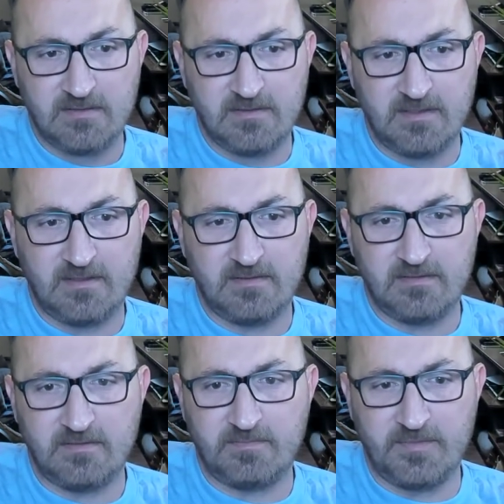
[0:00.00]
the
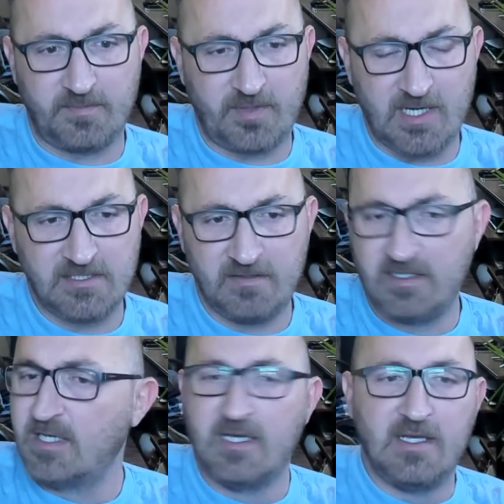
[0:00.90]
the, the price of
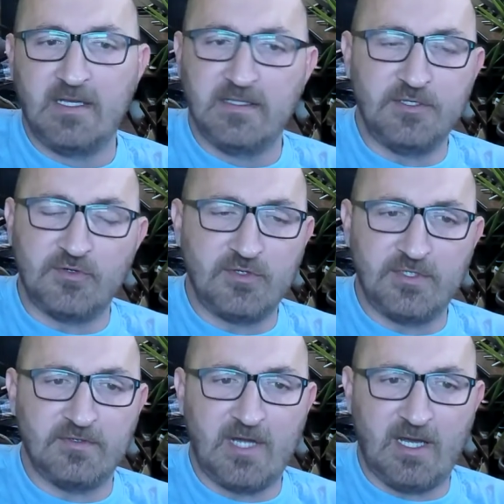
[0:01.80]
you're
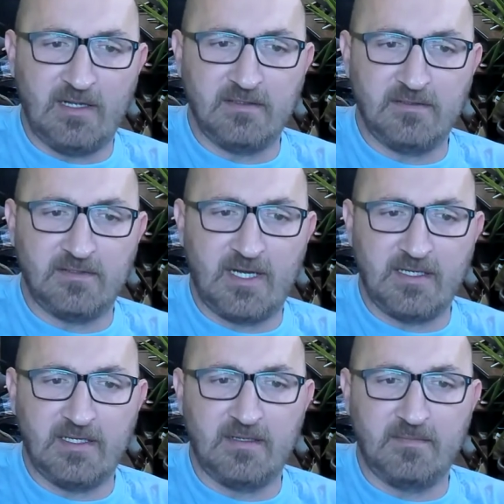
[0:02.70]
you're not you're
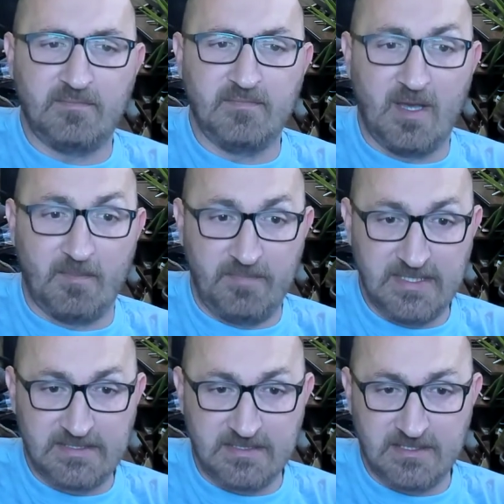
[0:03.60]
not in a, a
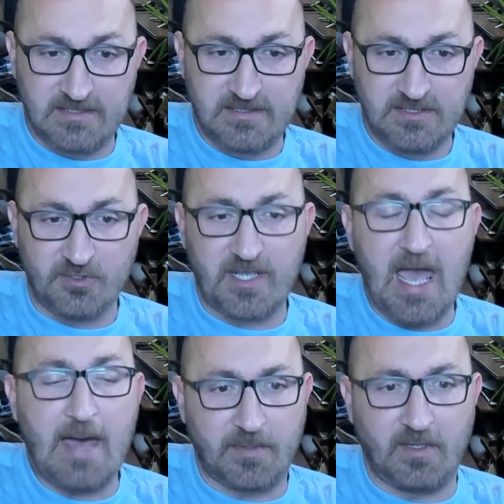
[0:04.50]
business. You're
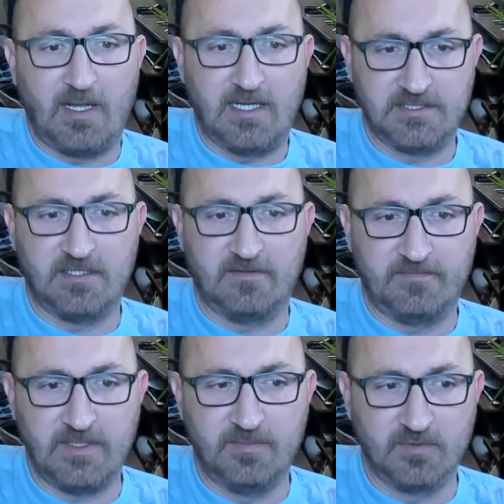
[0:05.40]
capitalizing off
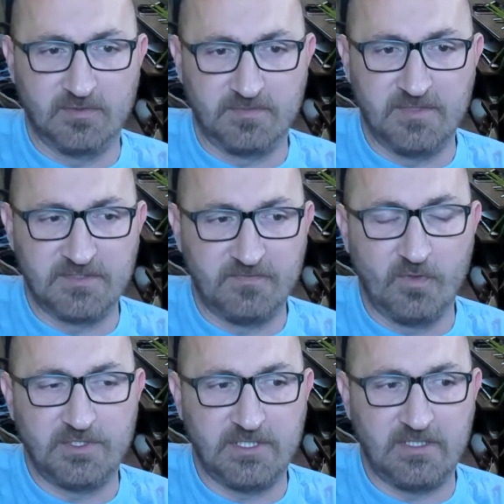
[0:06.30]
people's
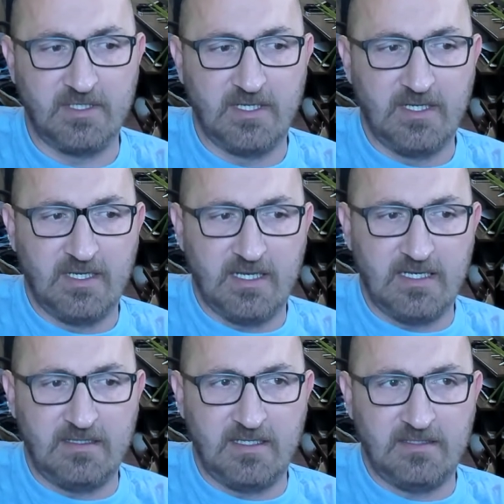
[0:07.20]
misfortune.
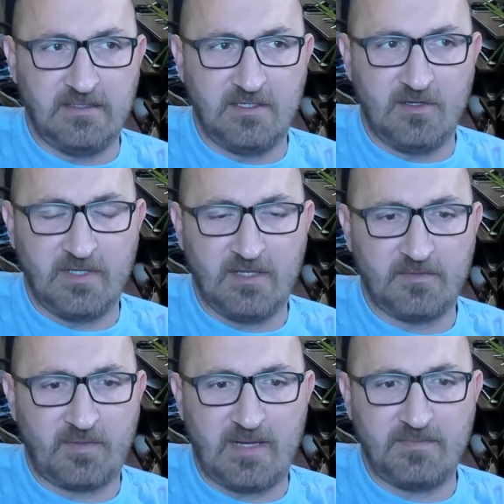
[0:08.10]
And then, you know, the other
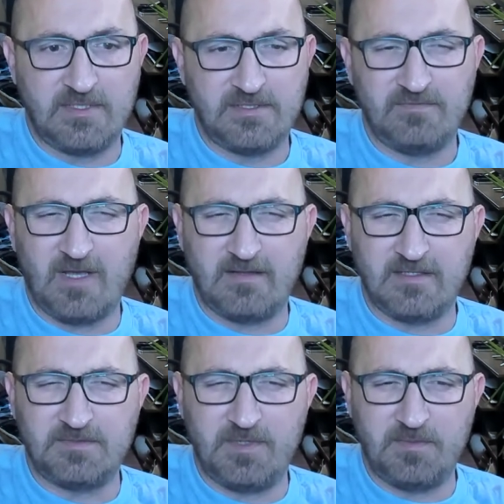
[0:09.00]
problem is you've got
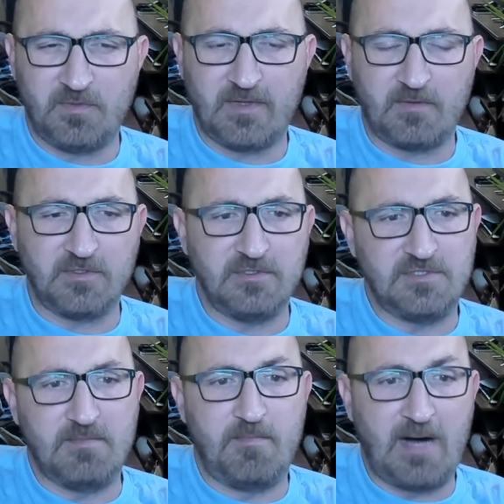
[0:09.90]
these people that were
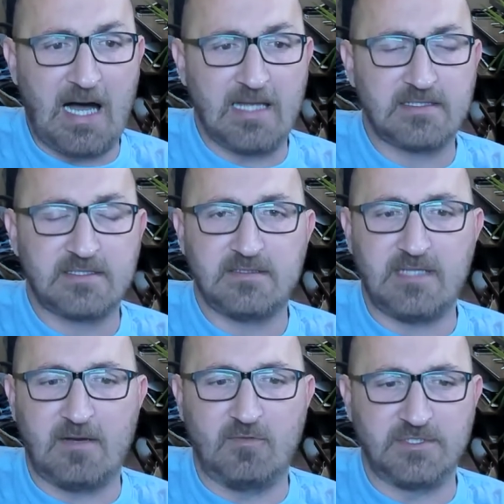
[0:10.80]
using bots
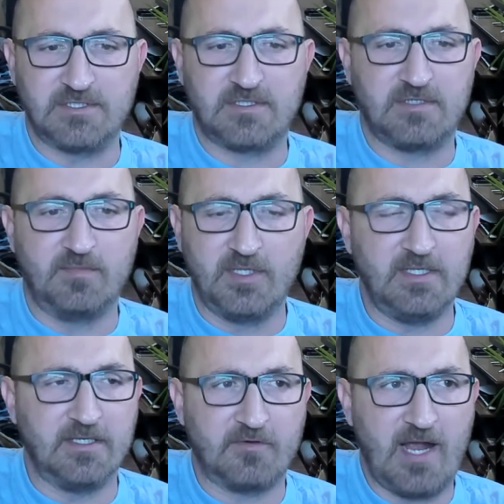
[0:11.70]
that were just
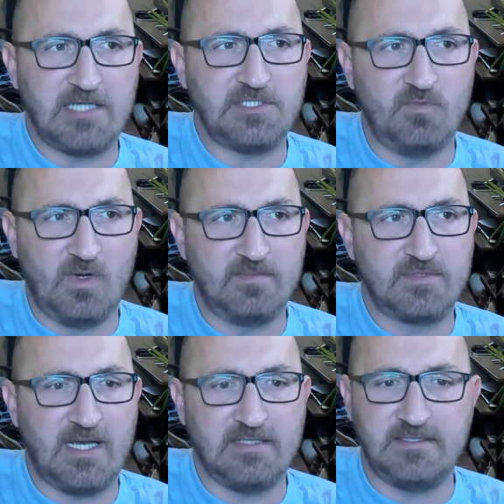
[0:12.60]
completely crashing
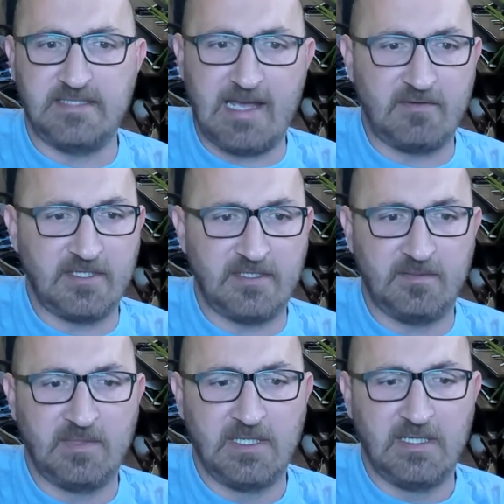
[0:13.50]
websites, downing them,